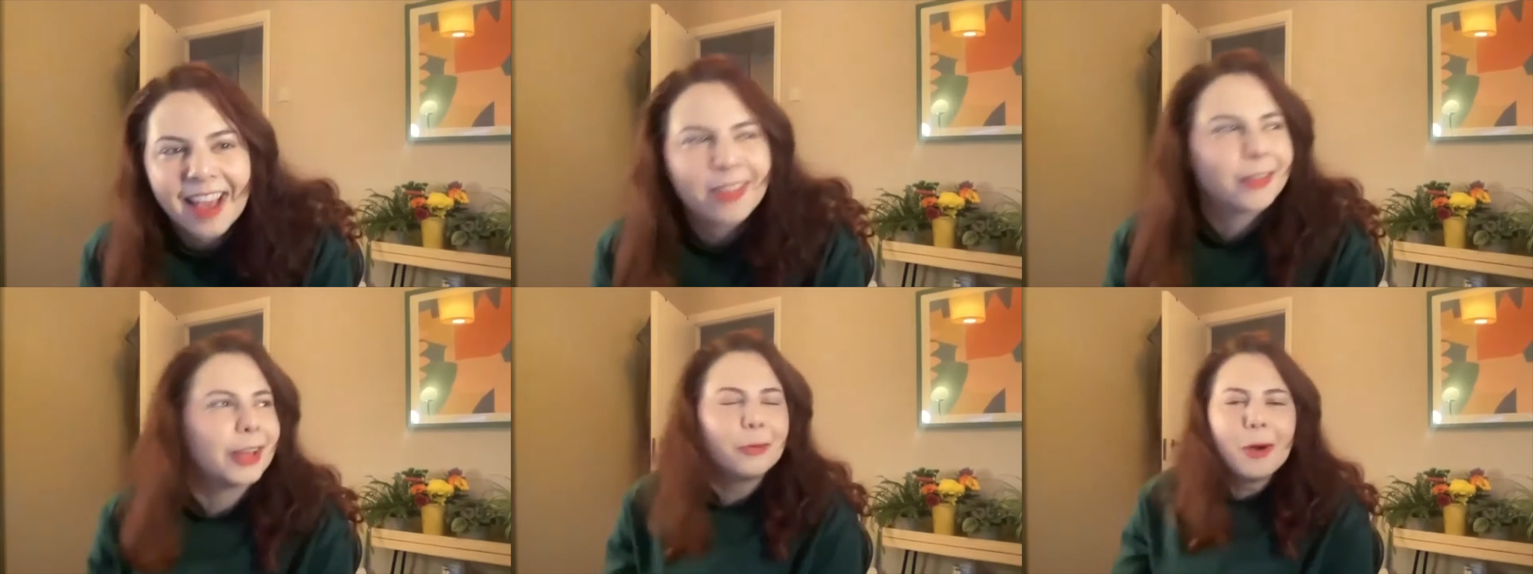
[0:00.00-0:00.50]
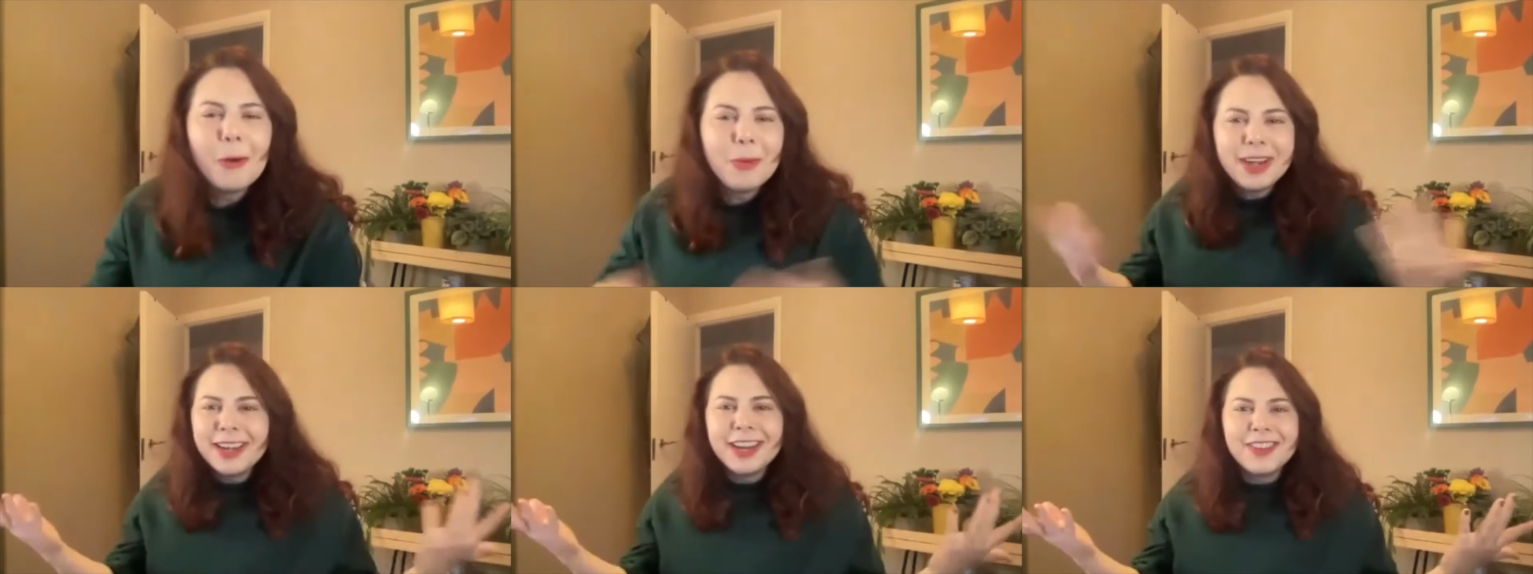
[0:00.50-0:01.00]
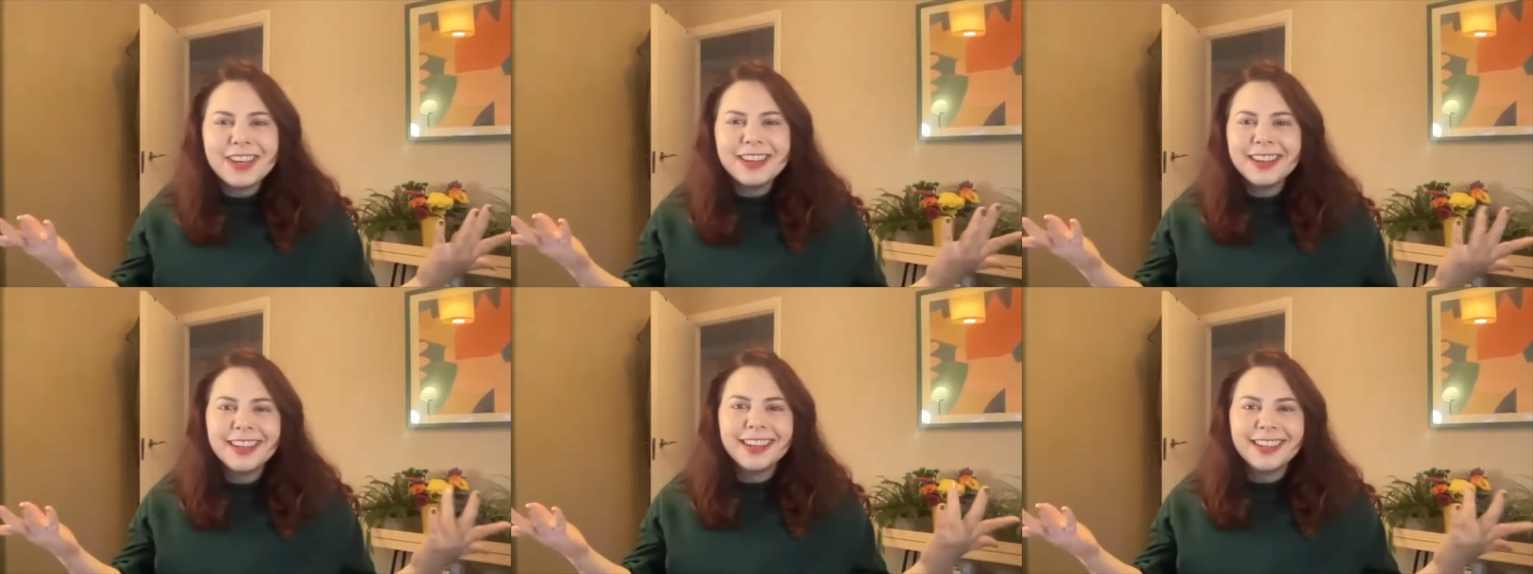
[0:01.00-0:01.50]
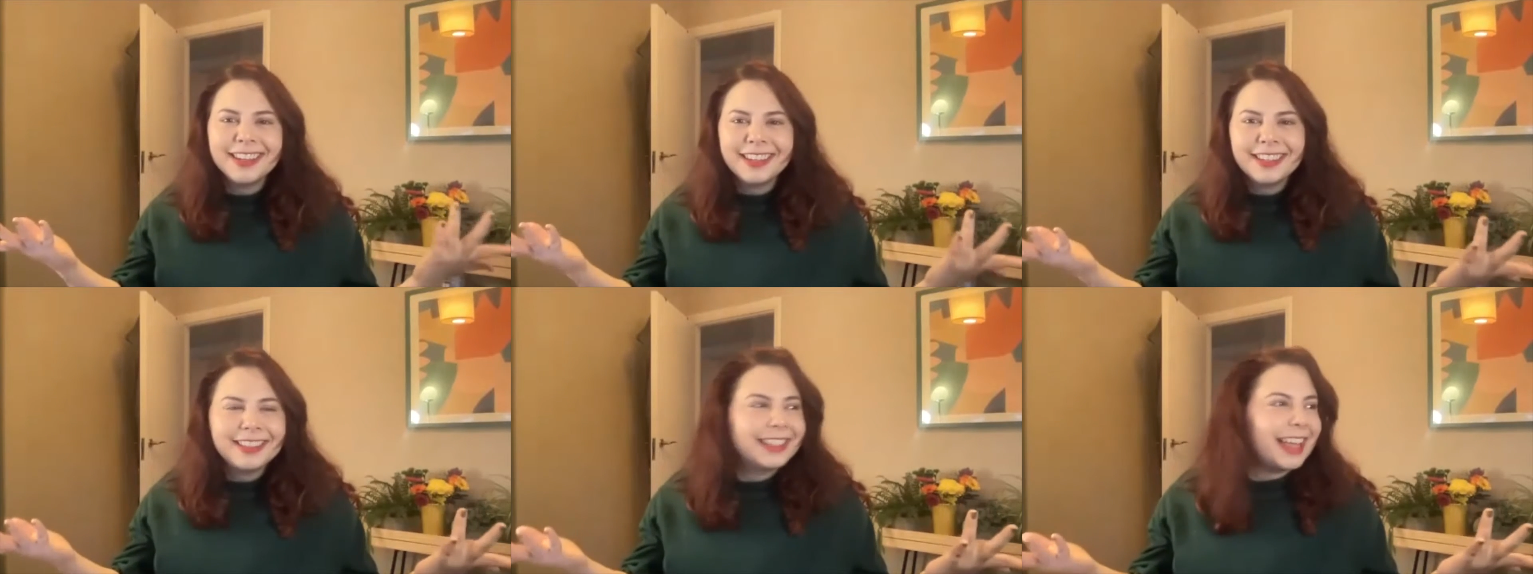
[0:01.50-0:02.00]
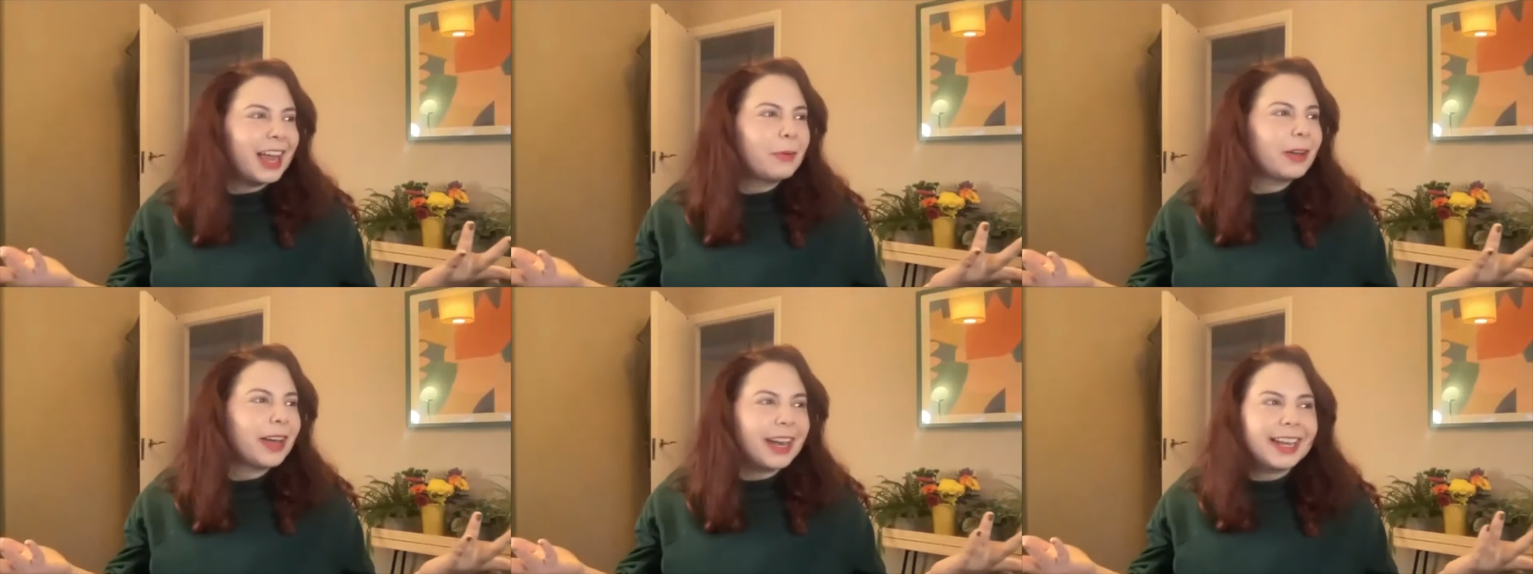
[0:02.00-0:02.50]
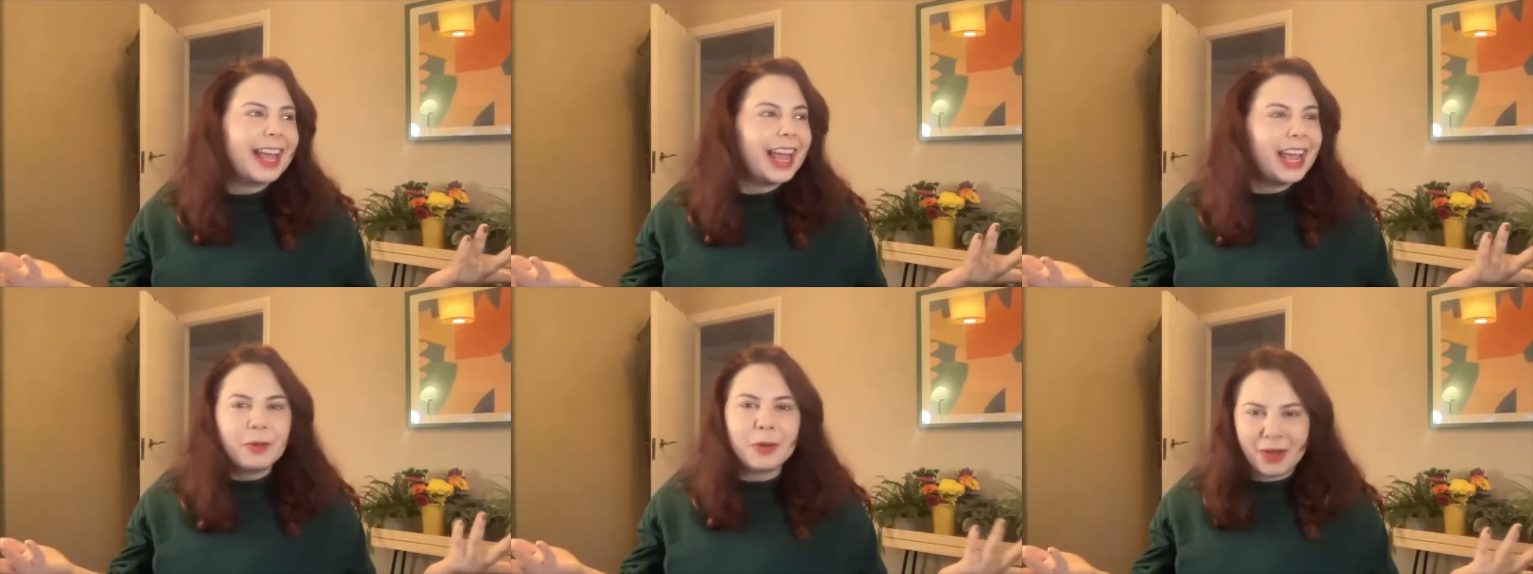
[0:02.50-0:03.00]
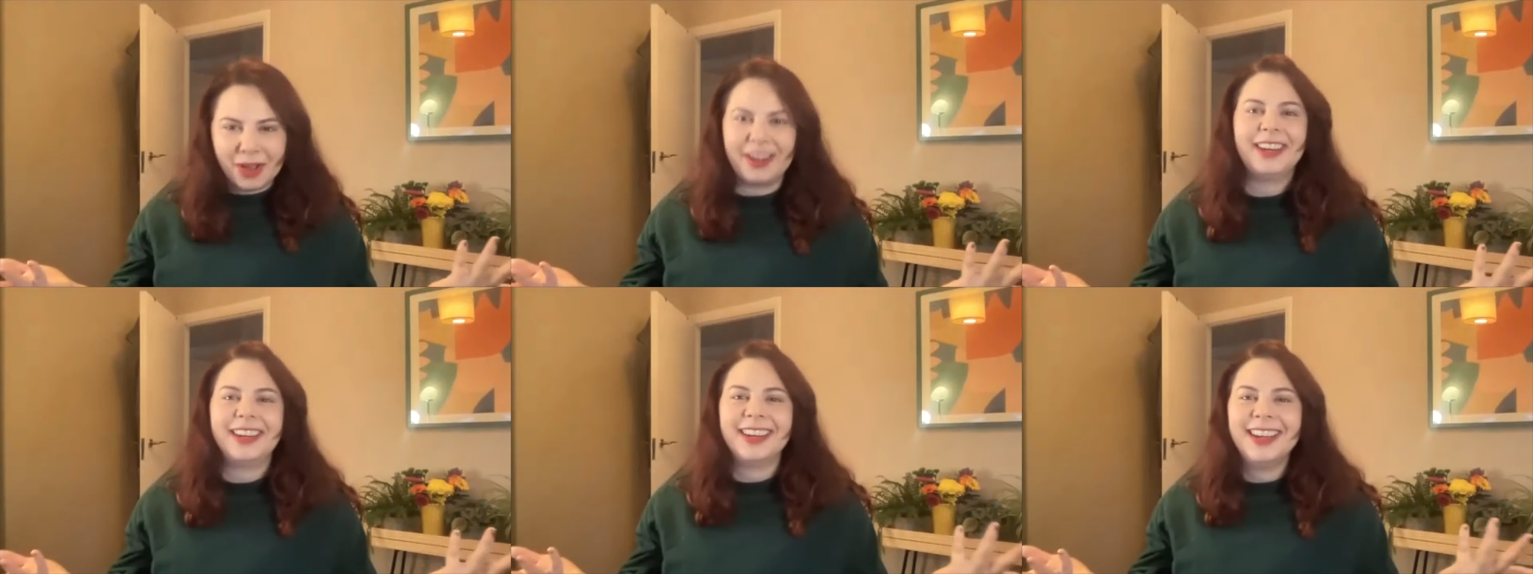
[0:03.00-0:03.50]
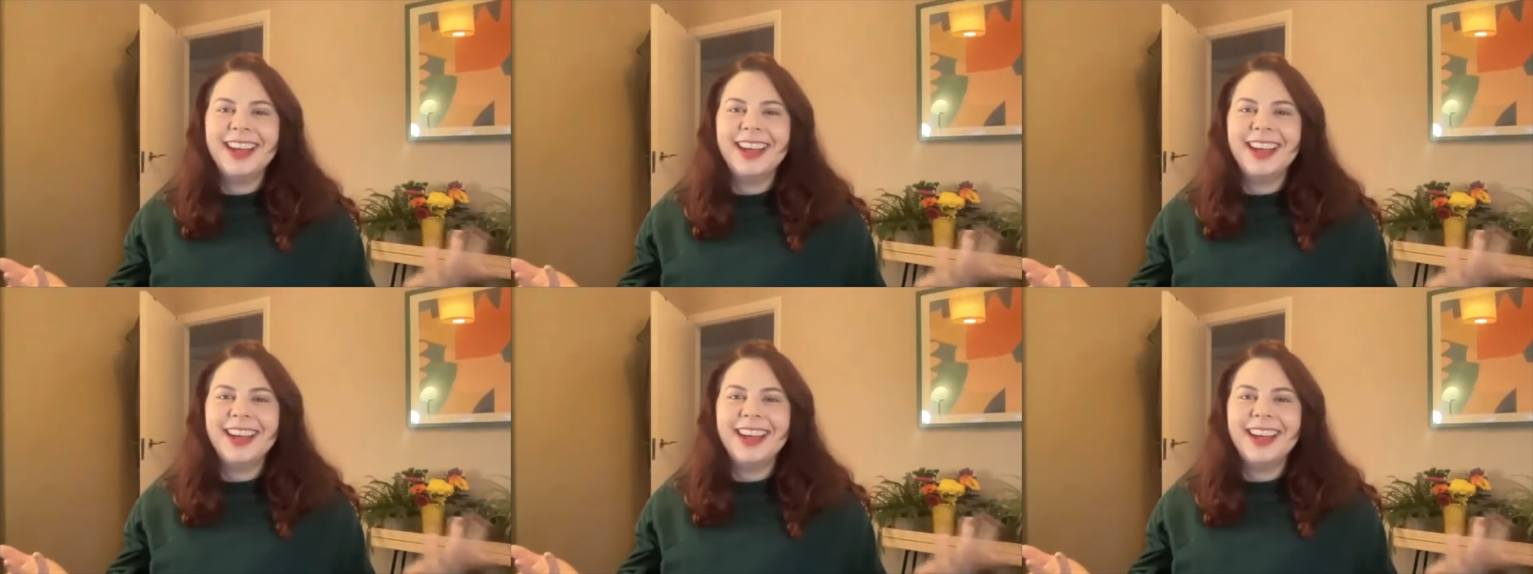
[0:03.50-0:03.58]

And they're like, well, we didn't even decide what kind of cake we wanted.